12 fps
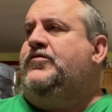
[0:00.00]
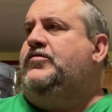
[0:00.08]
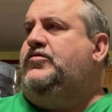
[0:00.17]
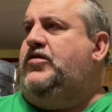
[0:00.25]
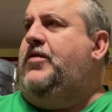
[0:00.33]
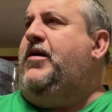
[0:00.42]

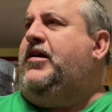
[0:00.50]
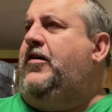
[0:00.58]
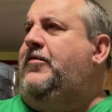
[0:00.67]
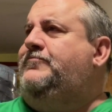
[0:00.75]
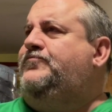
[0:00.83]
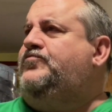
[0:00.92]
they make
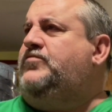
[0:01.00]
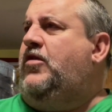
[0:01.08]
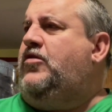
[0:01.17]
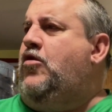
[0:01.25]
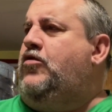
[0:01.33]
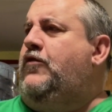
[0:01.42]

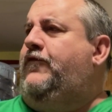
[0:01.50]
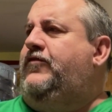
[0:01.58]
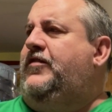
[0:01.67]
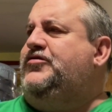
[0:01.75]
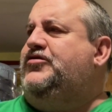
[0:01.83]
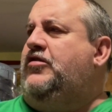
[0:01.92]
Cocoa
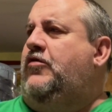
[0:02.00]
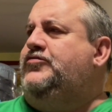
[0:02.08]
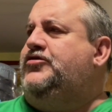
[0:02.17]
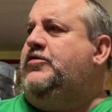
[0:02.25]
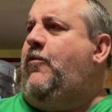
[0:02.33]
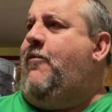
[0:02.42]

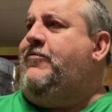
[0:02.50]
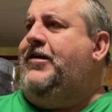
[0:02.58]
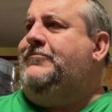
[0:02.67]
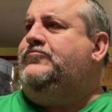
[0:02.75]
Flintstones, right?